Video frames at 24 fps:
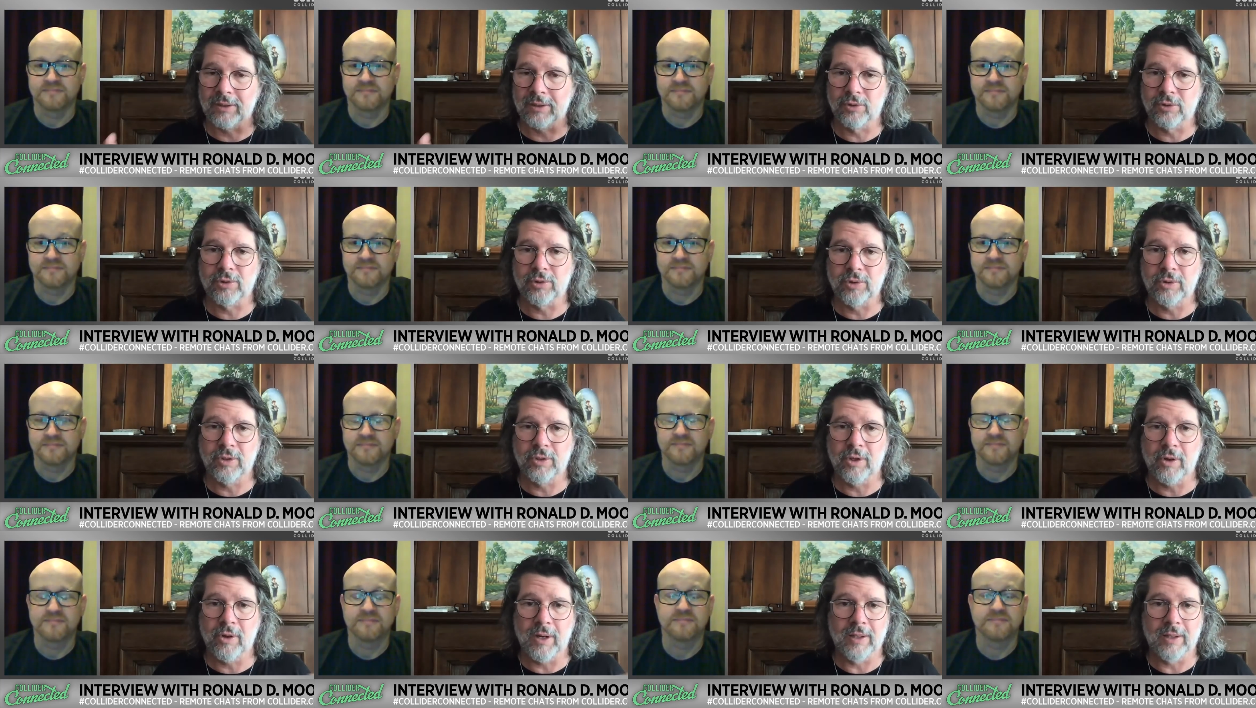Speaker 1: and the
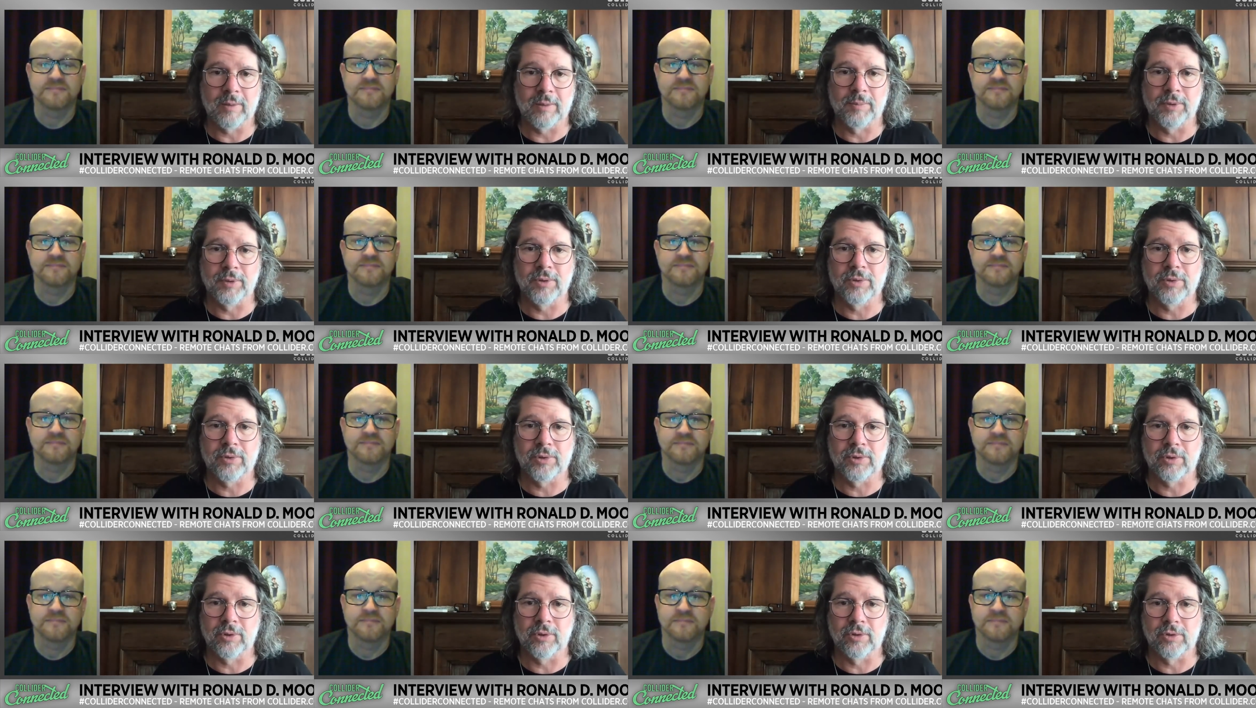studio and the
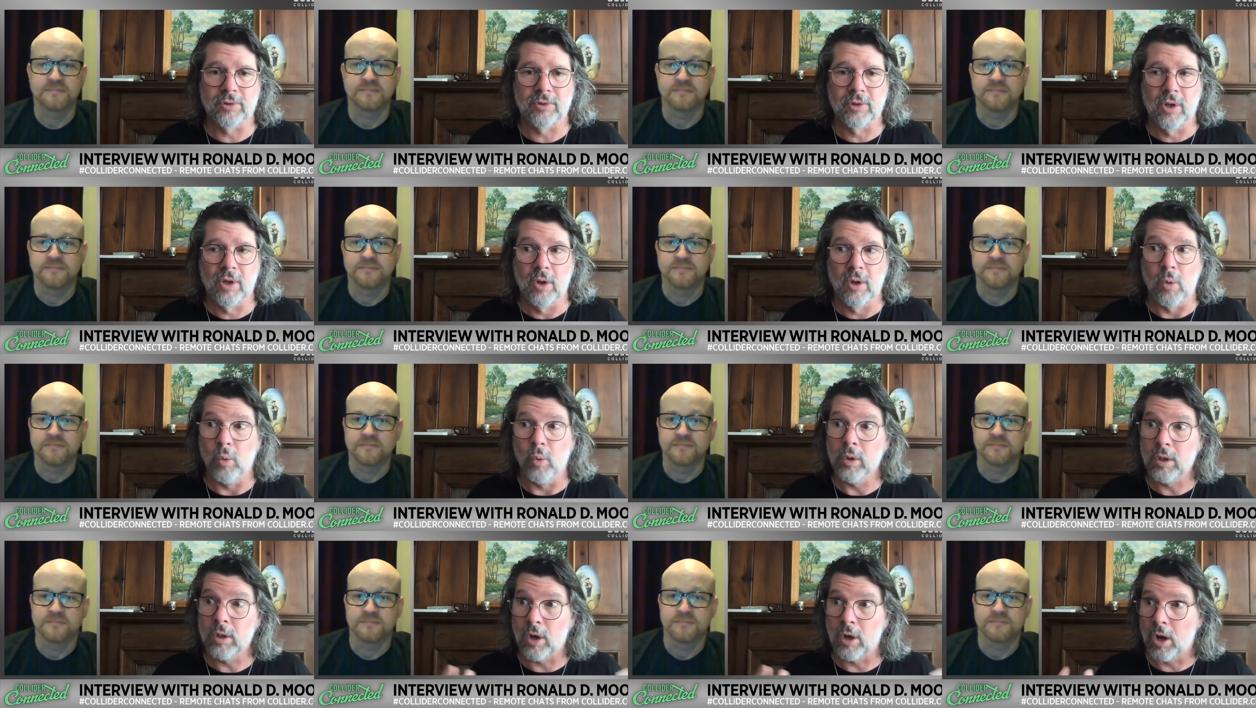producers,
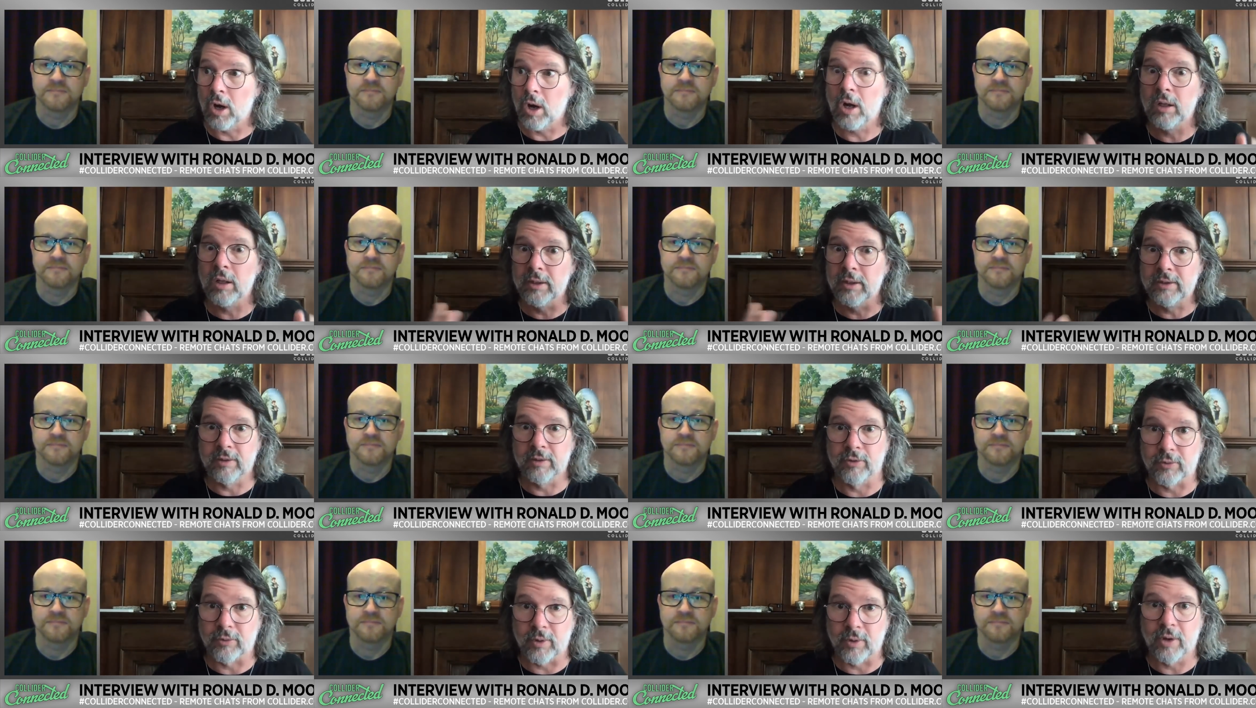we're all in
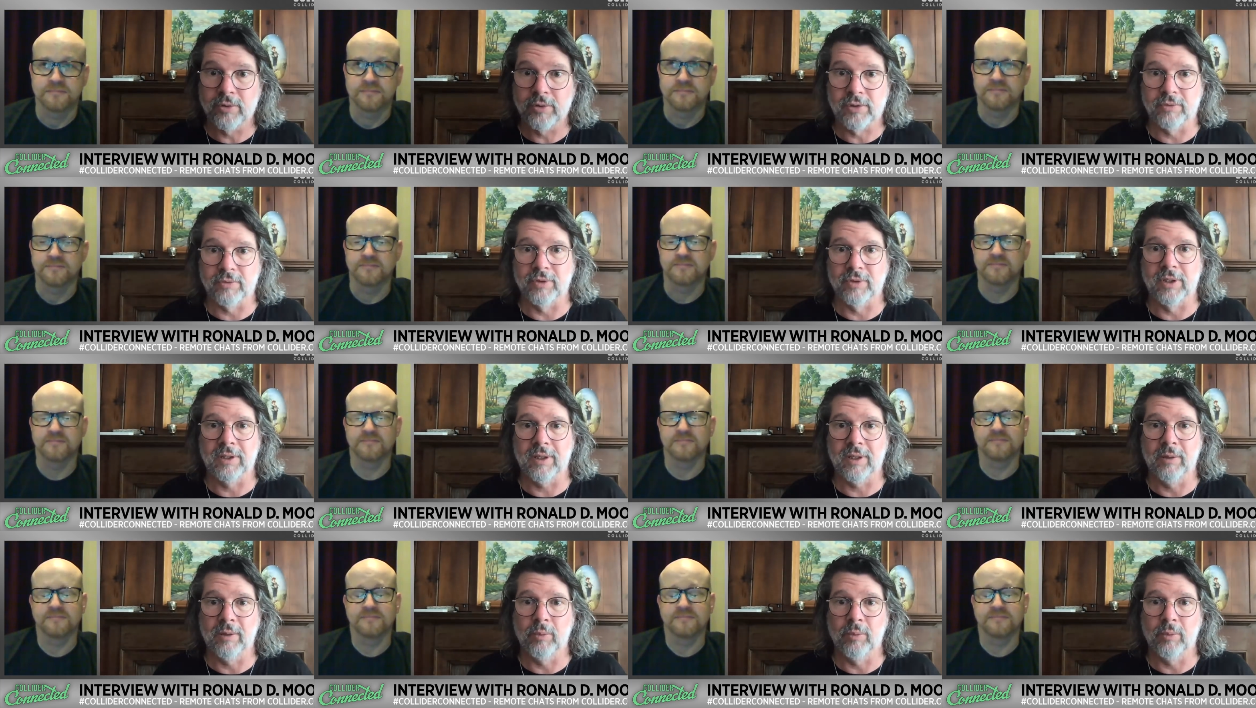the throes of it,